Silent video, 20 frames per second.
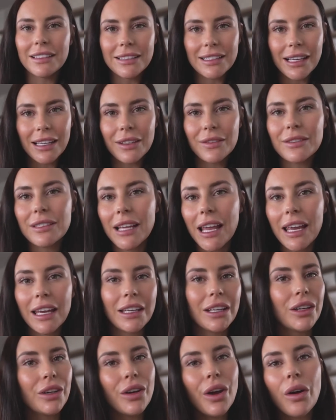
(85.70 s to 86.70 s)
Instead of
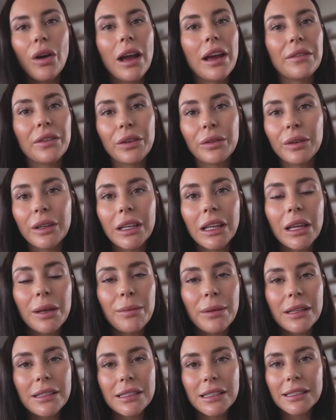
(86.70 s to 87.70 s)
saying, you know, I have a really
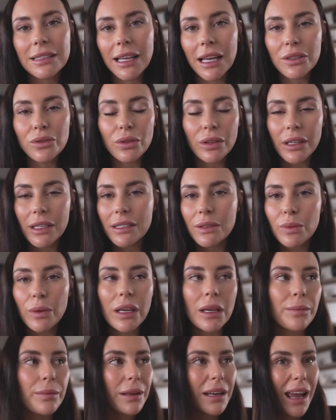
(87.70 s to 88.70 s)
busy schedule this
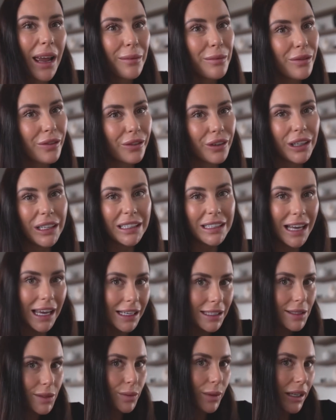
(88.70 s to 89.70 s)
week, but I'm free
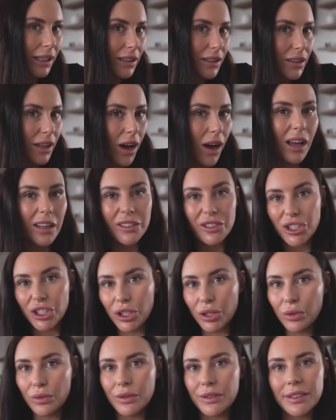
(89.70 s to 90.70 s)
next week on
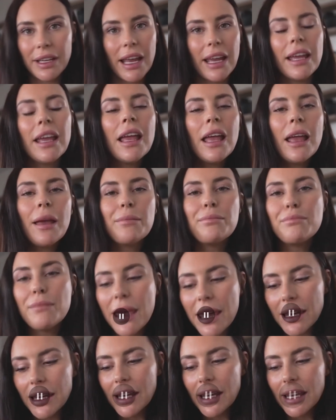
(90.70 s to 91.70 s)
Tuesday,
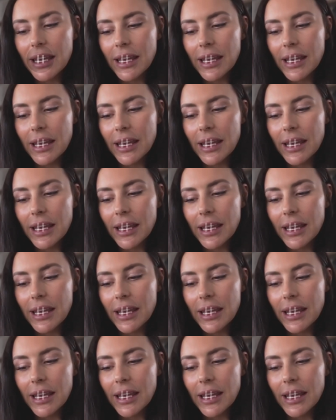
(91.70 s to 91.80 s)
making...